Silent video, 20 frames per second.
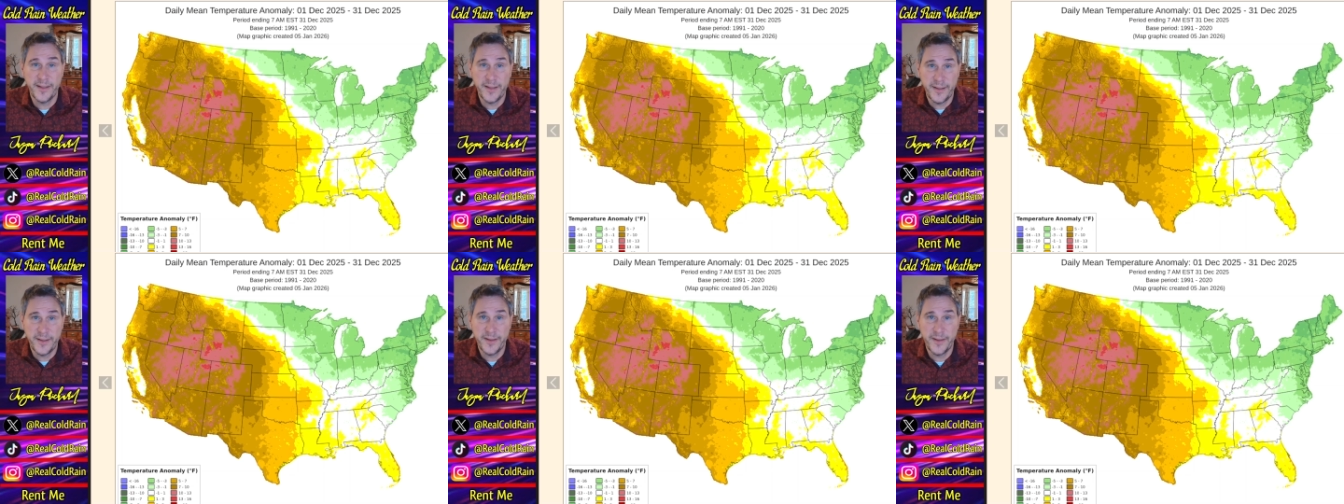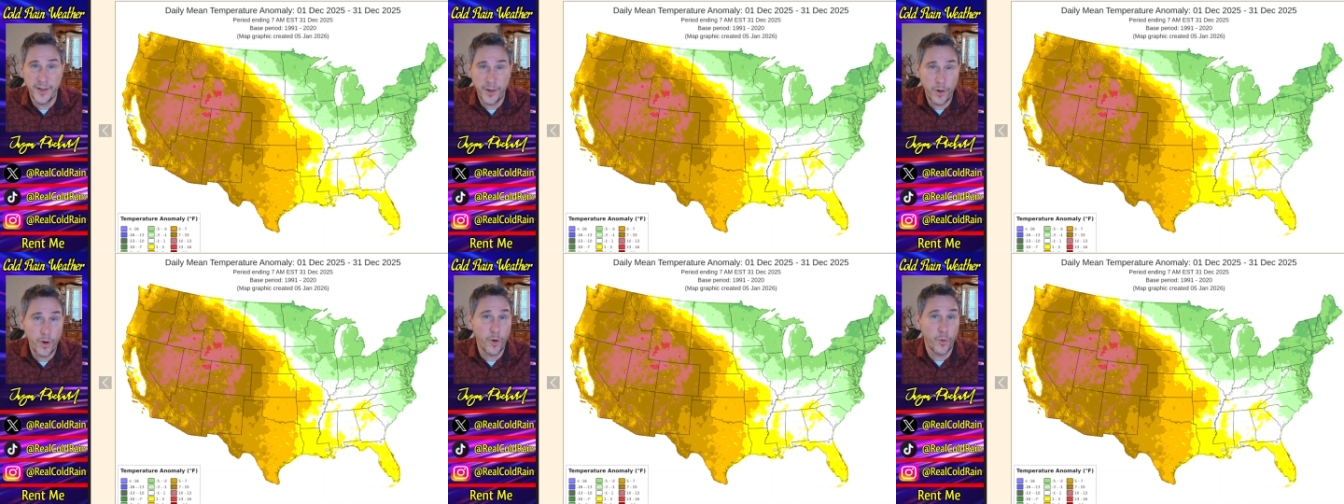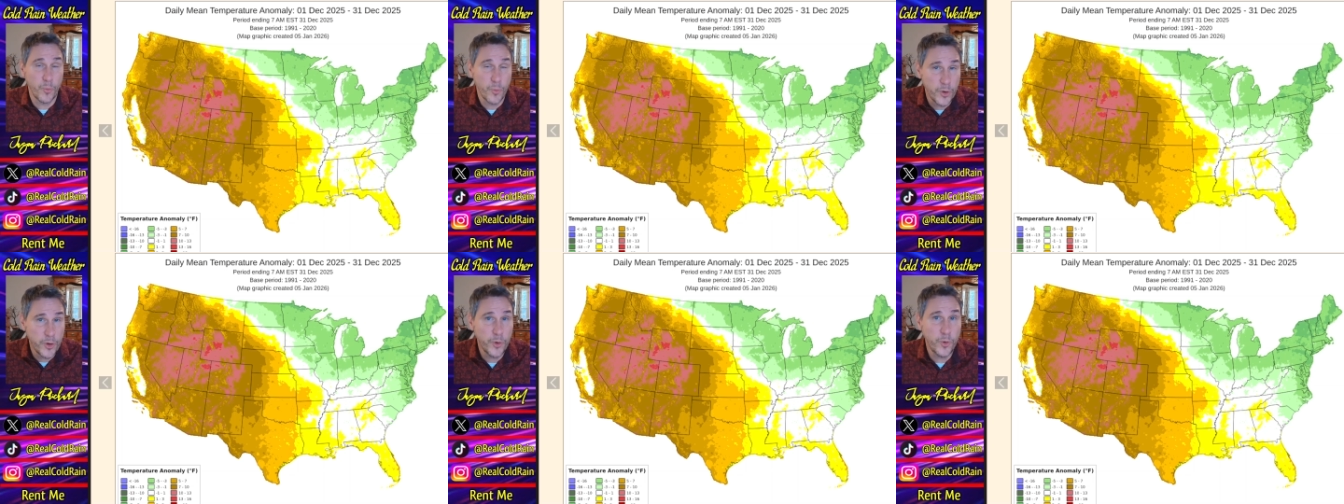there are
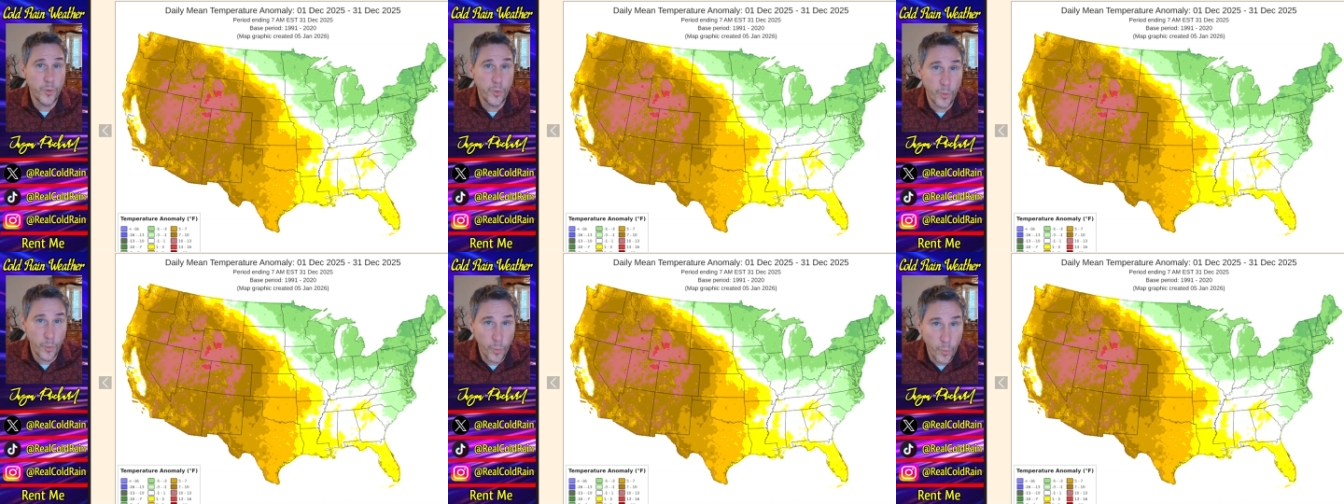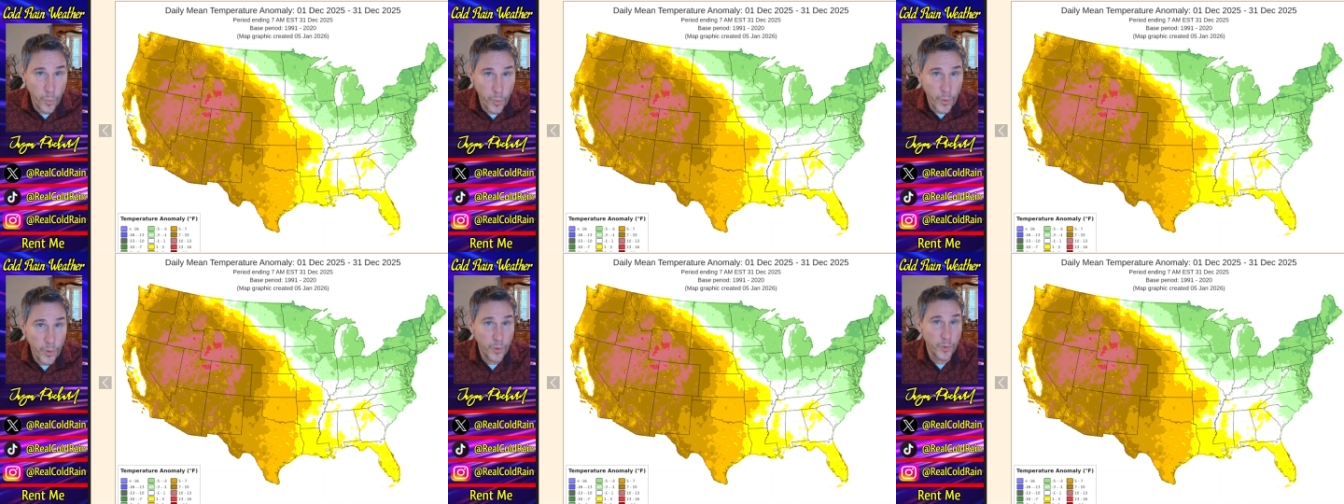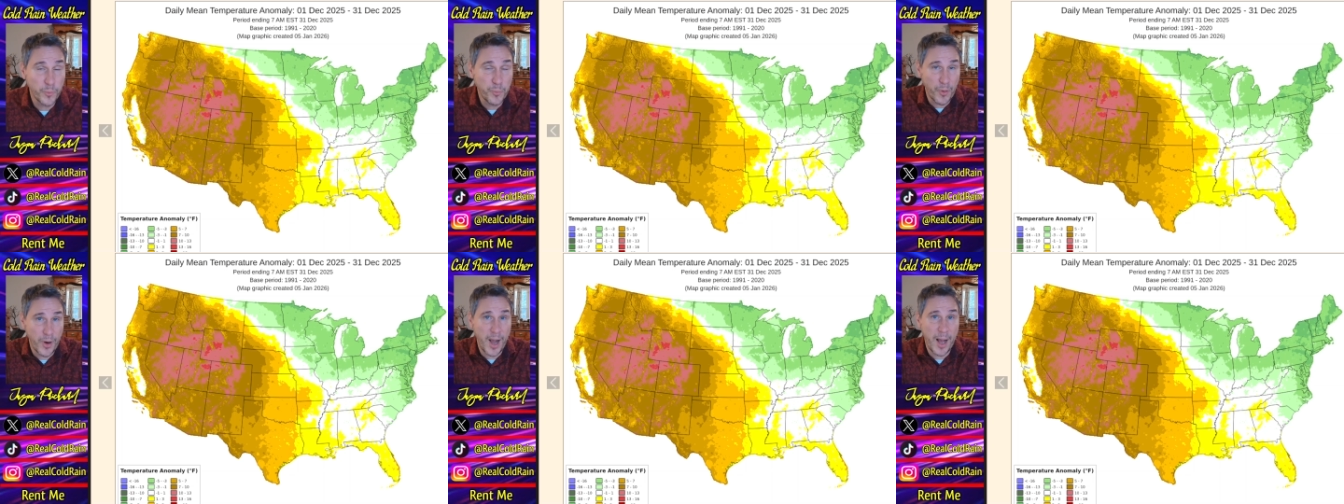real
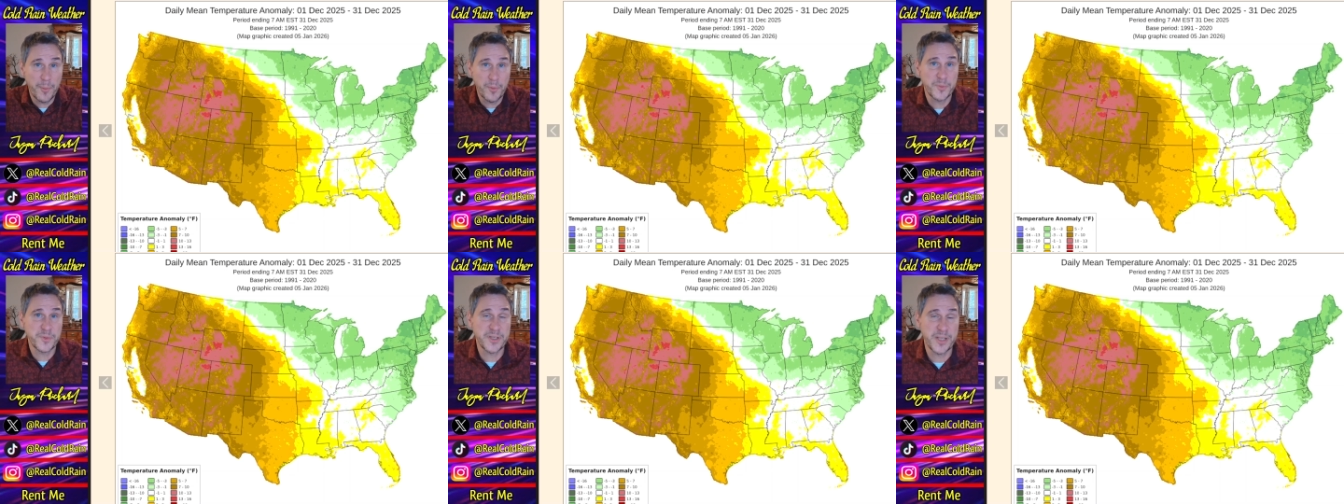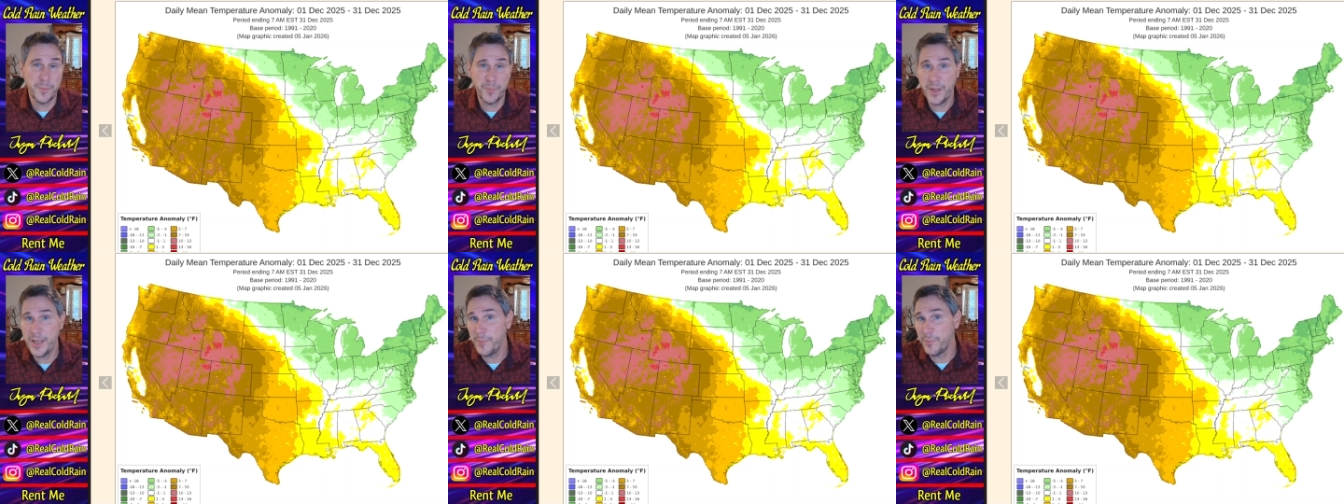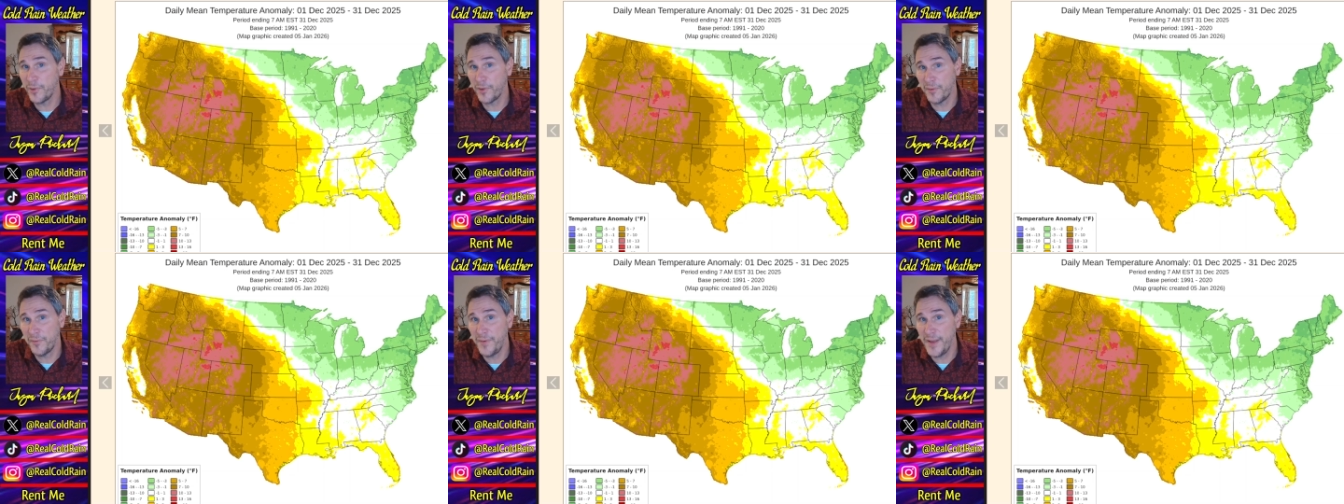world problems that
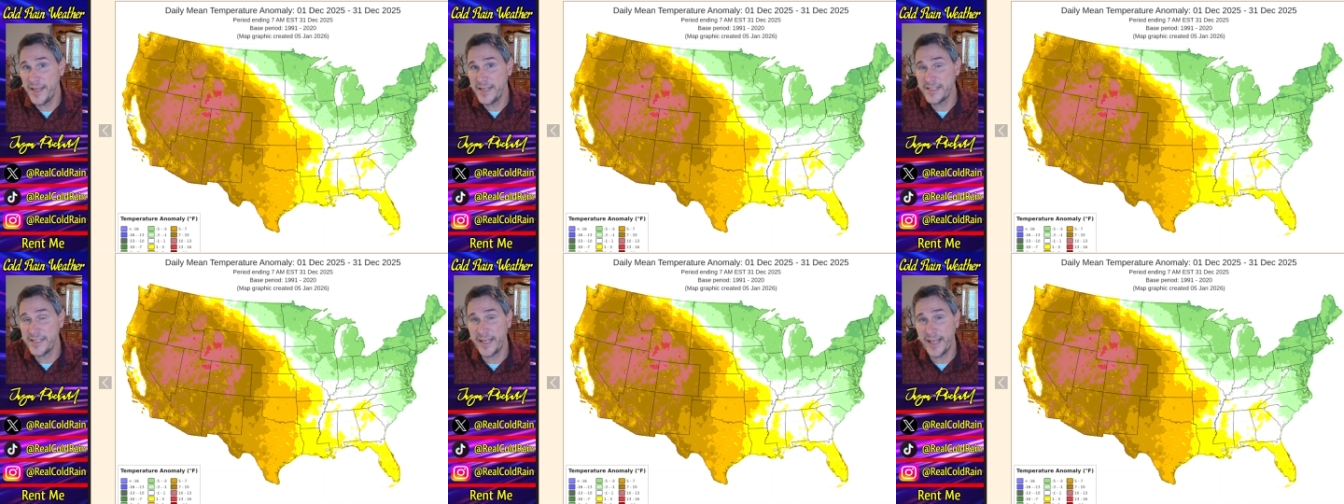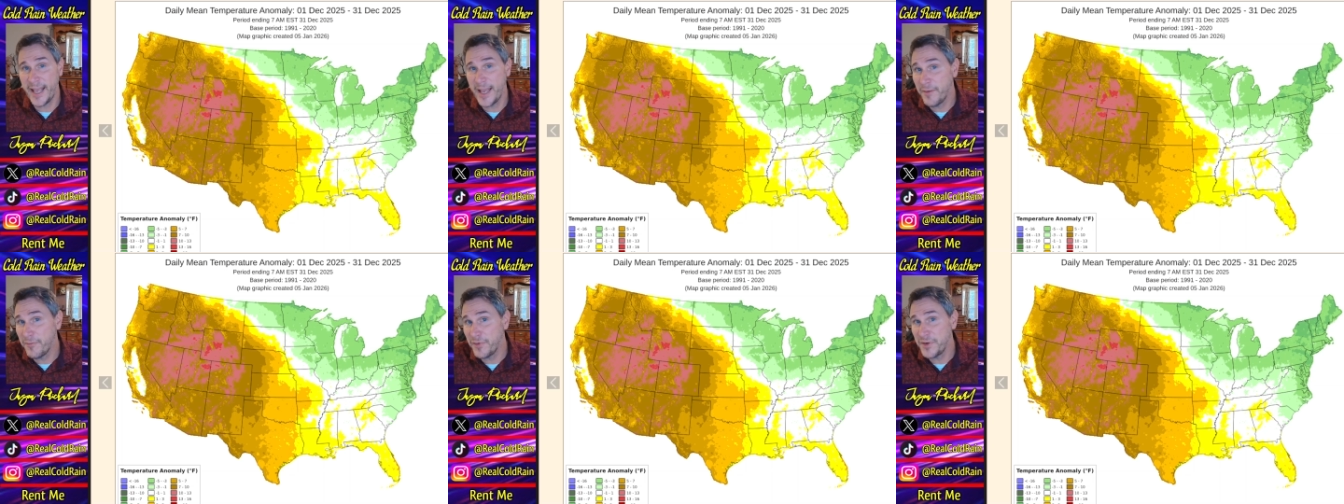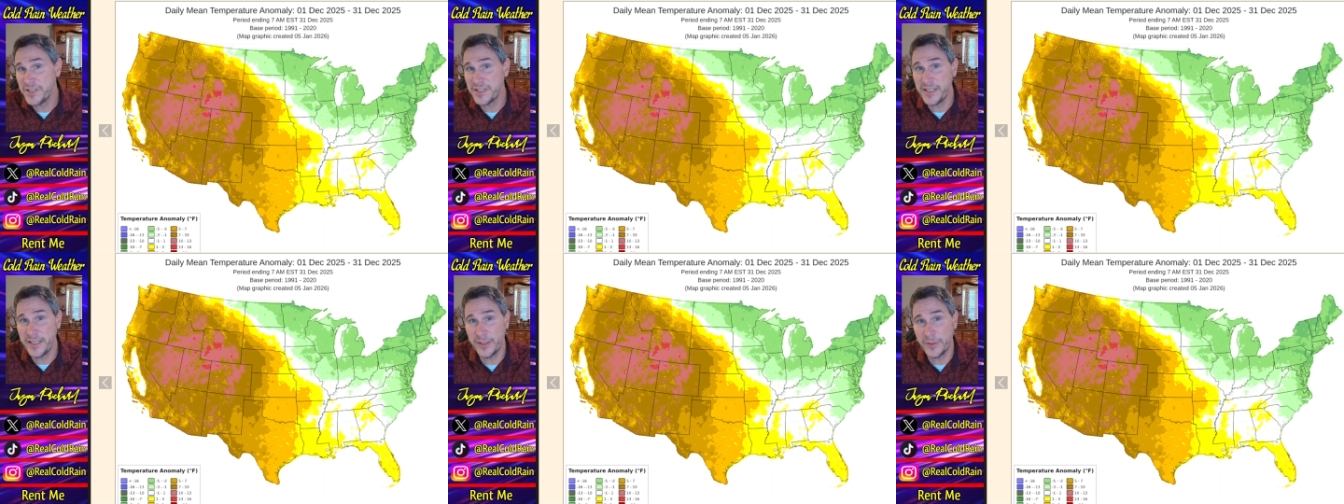people are facing every
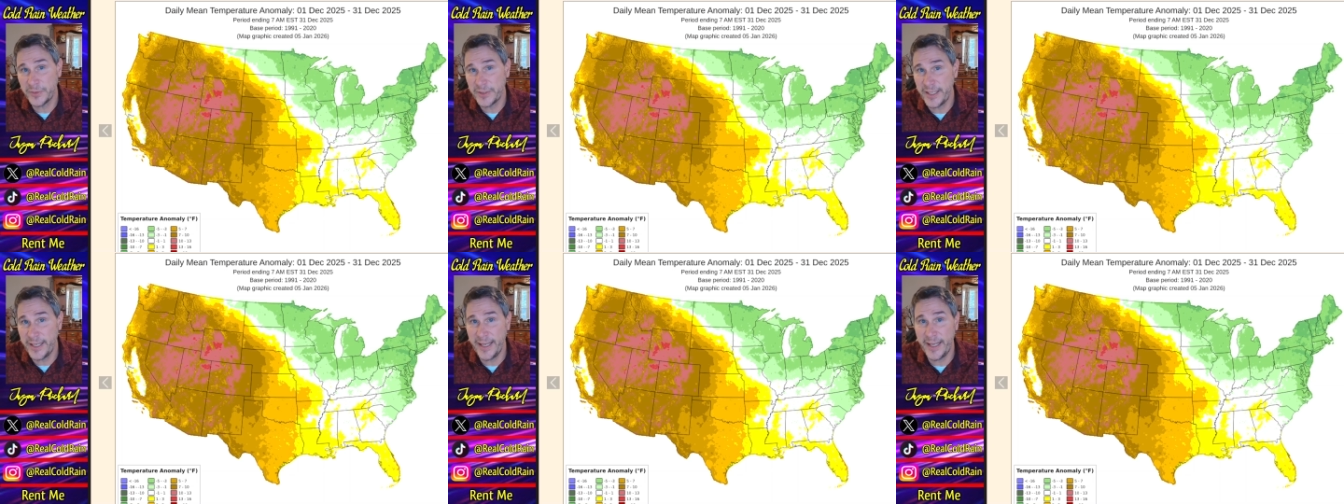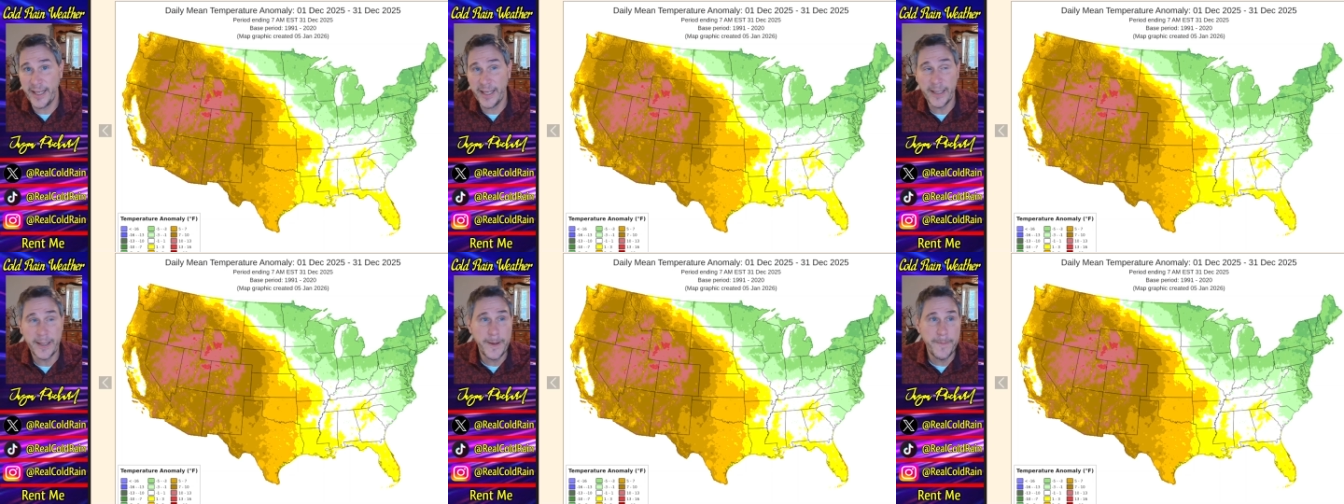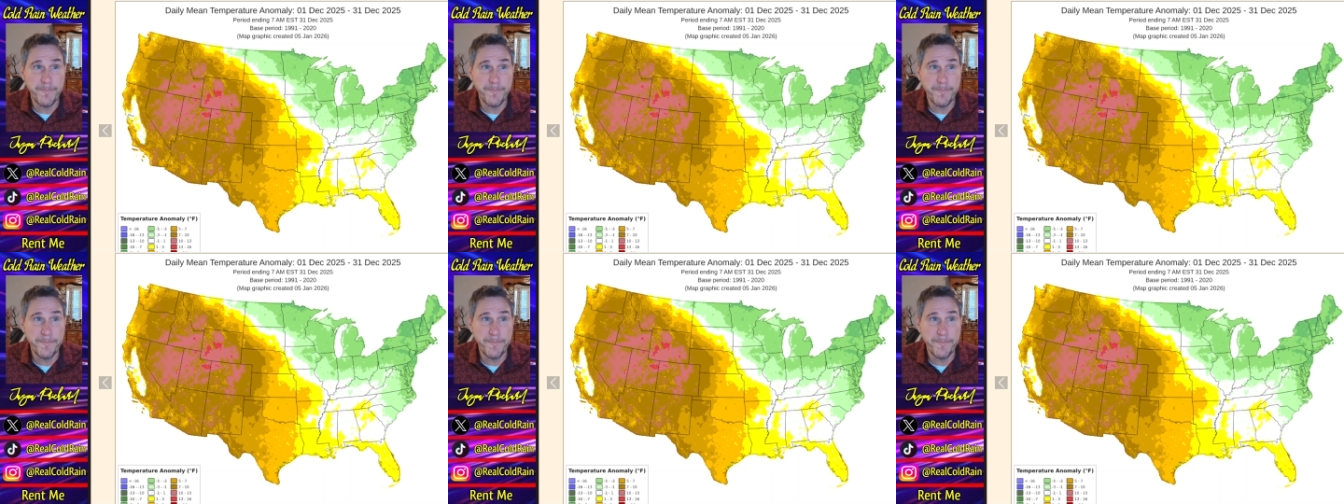single day.